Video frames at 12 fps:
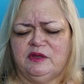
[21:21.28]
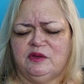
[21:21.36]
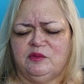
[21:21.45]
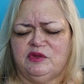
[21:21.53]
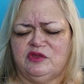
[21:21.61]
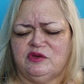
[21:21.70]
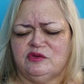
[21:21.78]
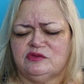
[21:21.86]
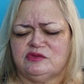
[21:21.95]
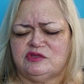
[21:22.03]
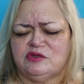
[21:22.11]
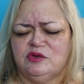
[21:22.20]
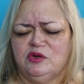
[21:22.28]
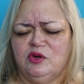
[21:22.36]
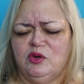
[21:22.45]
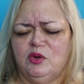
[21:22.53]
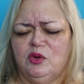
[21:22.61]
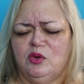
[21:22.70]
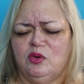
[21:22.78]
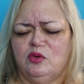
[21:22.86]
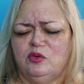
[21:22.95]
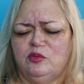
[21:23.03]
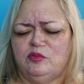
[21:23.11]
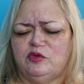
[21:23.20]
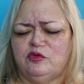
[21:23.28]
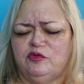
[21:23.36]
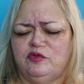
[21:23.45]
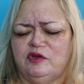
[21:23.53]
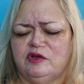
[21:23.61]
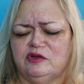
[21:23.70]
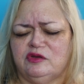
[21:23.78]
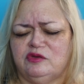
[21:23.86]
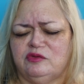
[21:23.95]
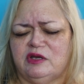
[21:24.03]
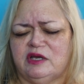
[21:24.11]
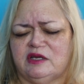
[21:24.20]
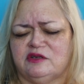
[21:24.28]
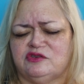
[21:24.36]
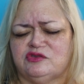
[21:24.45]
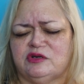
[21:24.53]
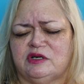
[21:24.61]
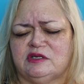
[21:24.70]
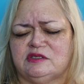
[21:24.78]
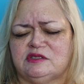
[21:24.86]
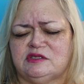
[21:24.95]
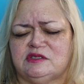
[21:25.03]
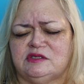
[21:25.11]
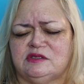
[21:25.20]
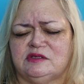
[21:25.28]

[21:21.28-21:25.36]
with those whom you feel you can trust.